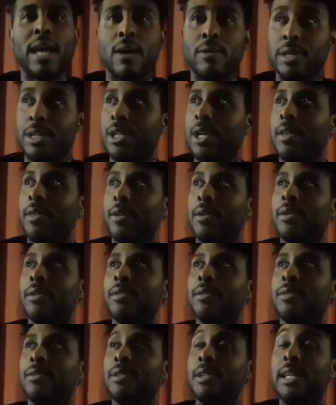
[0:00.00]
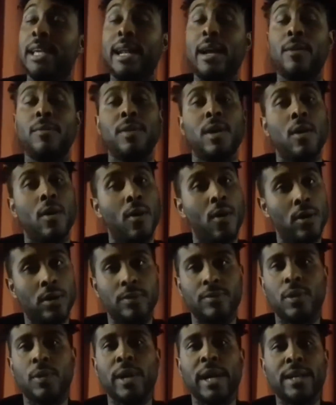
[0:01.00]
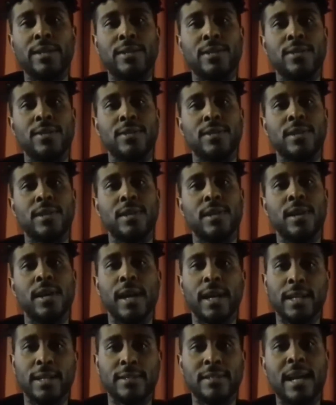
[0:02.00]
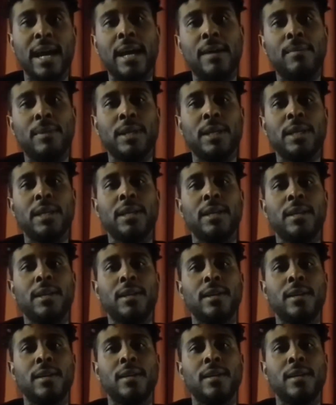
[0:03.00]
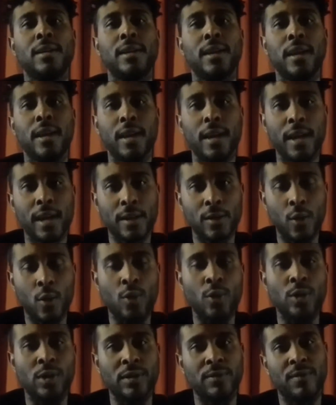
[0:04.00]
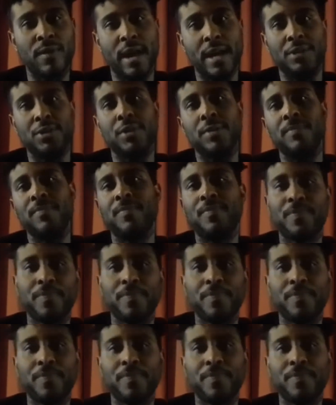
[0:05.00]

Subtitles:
allow each other to get out all of your answers in a timely and orderly fashion.